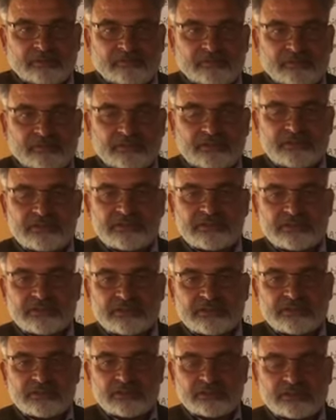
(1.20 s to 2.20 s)
Viewers,
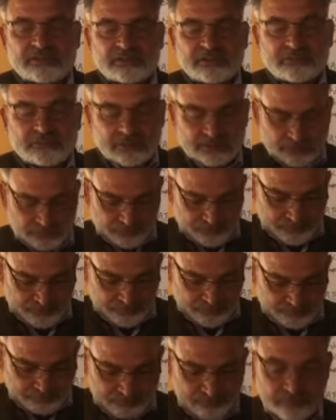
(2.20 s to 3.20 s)
Assalamu alaikum.
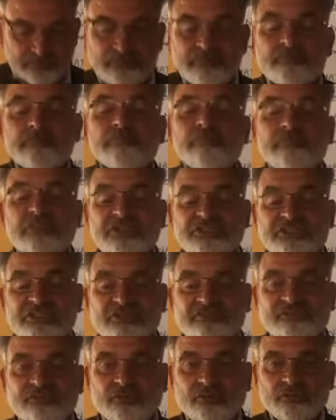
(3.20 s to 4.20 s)

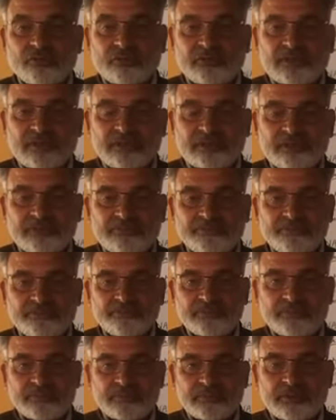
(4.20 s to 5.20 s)
Myself Farooq Geelani.
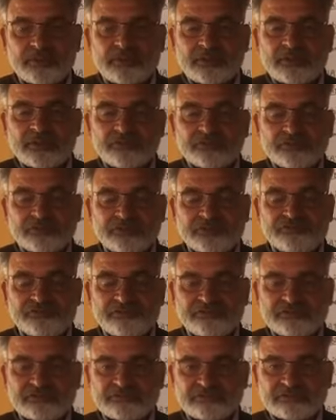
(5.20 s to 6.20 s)
Today
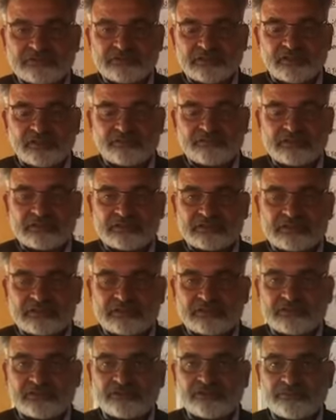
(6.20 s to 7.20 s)
we are with the
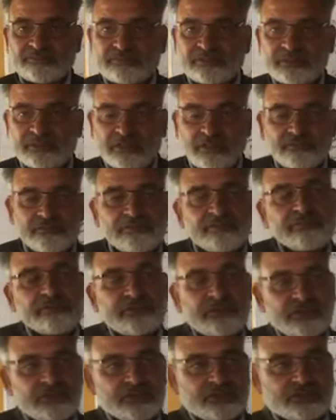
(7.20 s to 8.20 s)
third chapter of
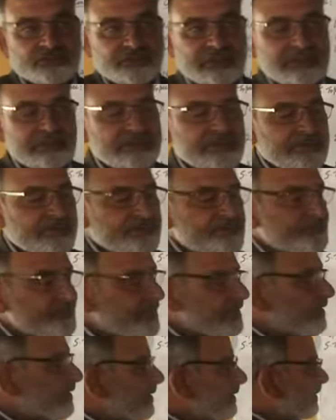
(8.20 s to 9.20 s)
class 12th,
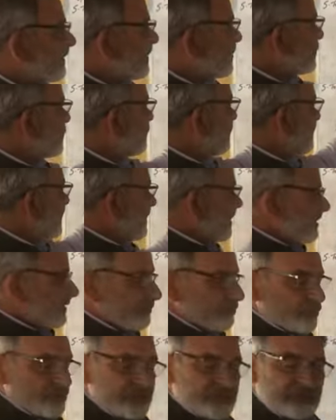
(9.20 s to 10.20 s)
that's US
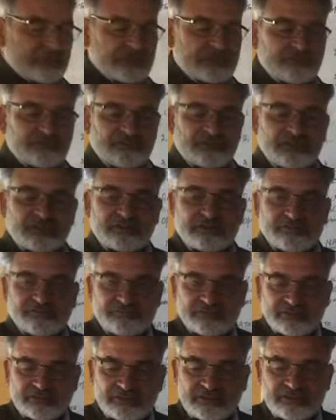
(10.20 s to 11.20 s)
hegemony in world
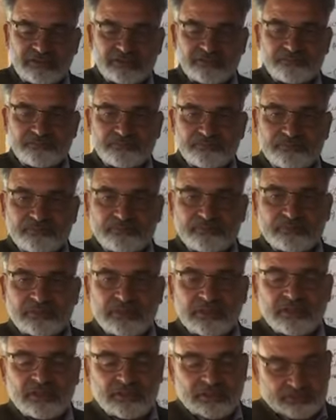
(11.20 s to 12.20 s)
affairs.
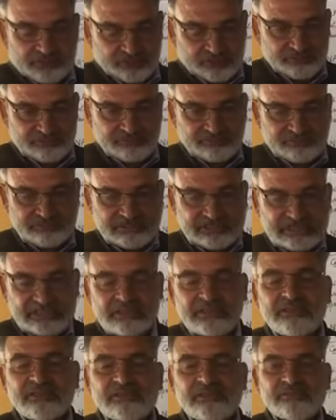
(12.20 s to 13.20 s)
Today we will
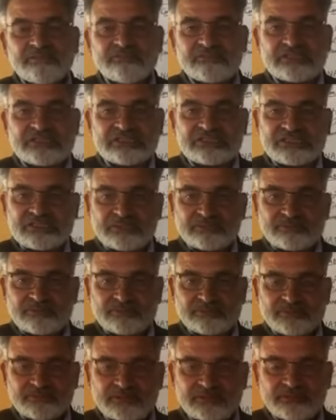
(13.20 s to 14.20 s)
deal with its
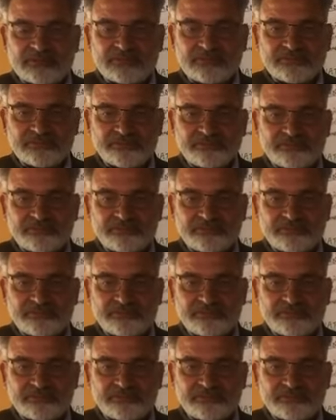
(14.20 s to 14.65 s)
sub-chapters